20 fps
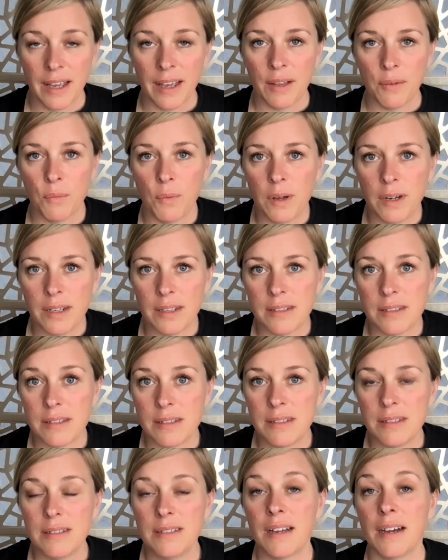And what it's
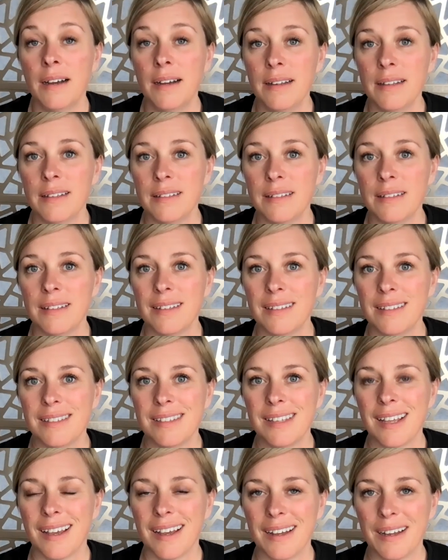done
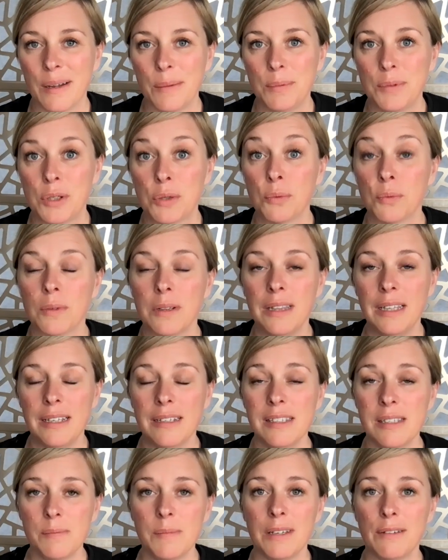is helped
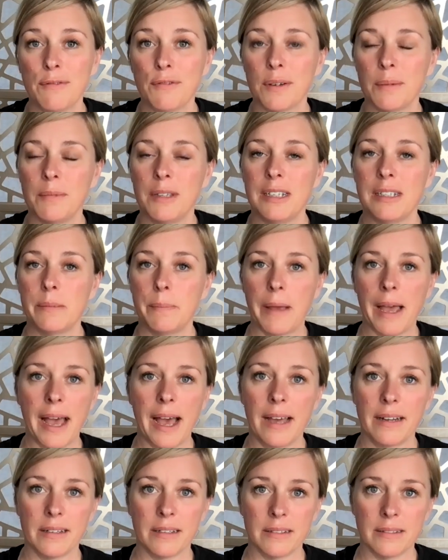release me from these
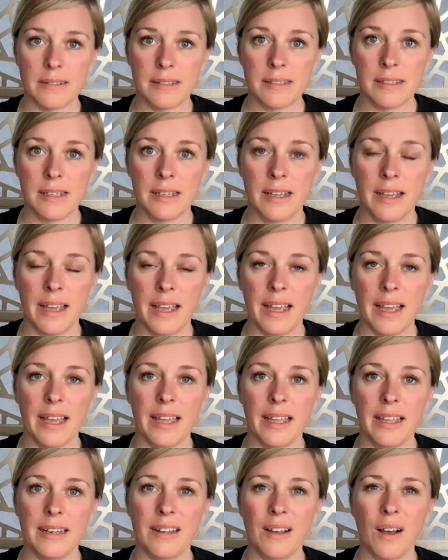patterns,
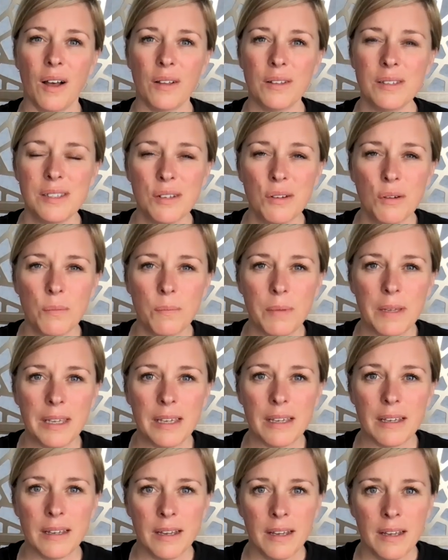and also
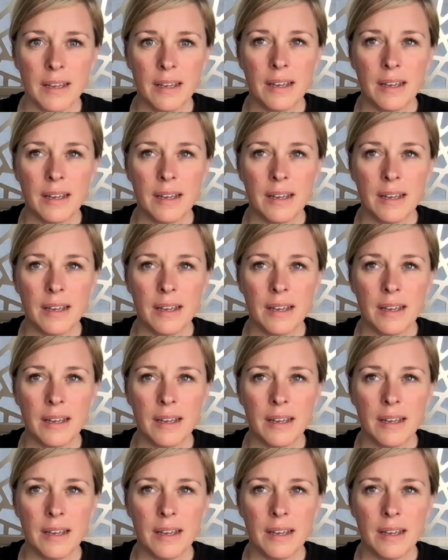be